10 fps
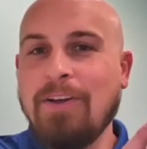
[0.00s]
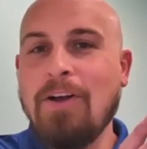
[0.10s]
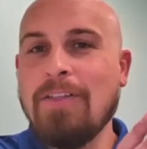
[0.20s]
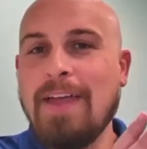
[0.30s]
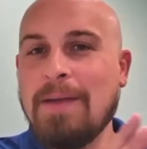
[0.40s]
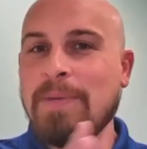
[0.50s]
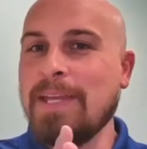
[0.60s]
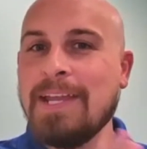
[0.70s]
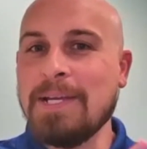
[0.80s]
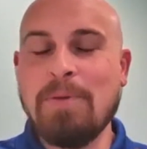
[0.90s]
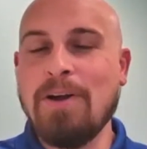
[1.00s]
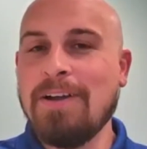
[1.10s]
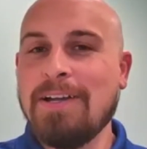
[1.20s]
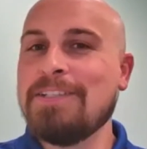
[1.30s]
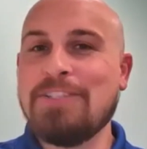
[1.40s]
all that beginning
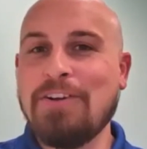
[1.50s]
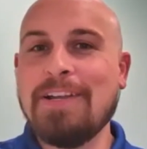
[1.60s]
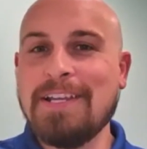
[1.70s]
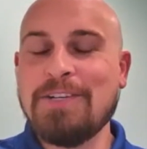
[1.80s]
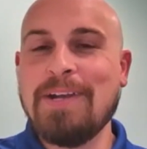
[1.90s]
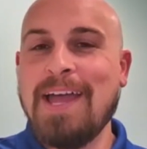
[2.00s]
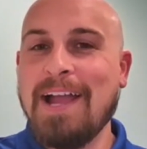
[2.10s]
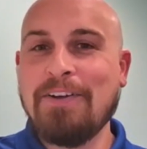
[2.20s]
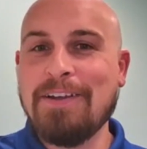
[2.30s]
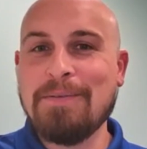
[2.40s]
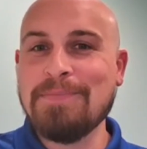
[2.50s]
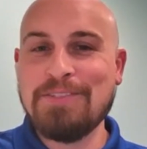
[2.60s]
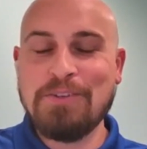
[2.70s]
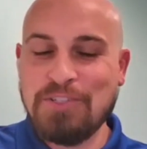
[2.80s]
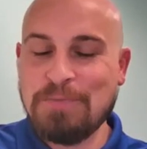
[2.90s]
part and turn it into an acronym.
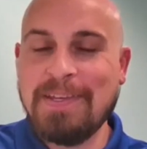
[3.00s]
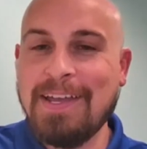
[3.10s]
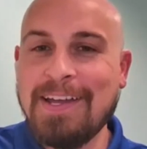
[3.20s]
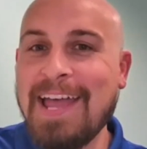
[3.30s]
So it'll just be an